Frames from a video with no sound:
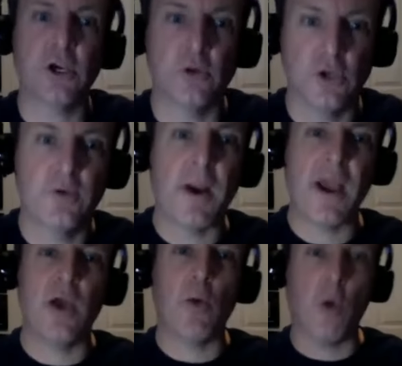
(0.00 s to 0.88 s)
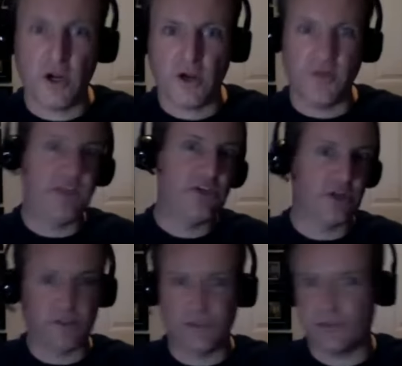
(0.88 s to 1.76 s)
You buy a walker and then you
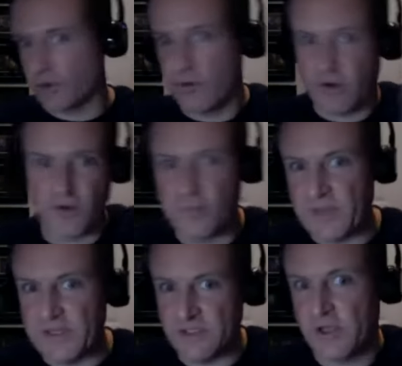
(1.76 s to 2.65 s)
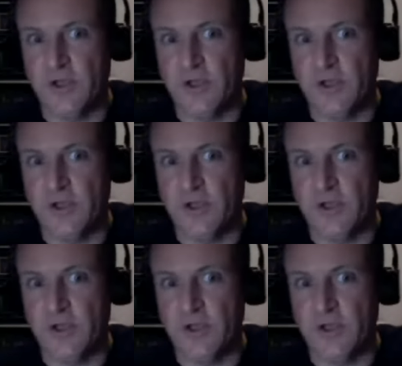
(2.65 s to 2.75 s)
start throwing other pieces on